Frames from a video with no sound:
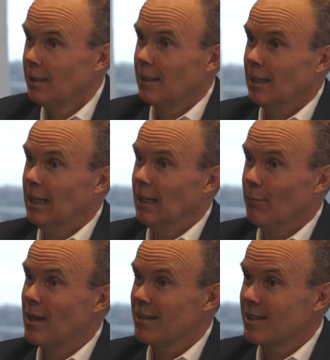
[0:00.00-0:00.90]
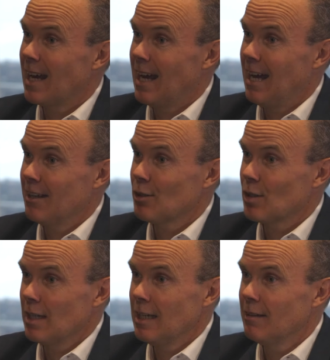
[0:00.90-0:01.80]
that's the hardest
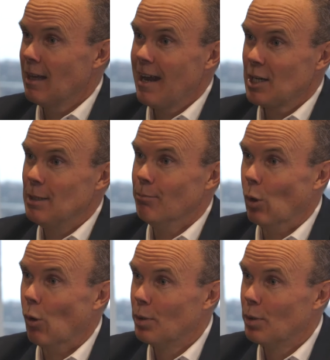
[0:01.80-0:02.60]
thing. And they're actually more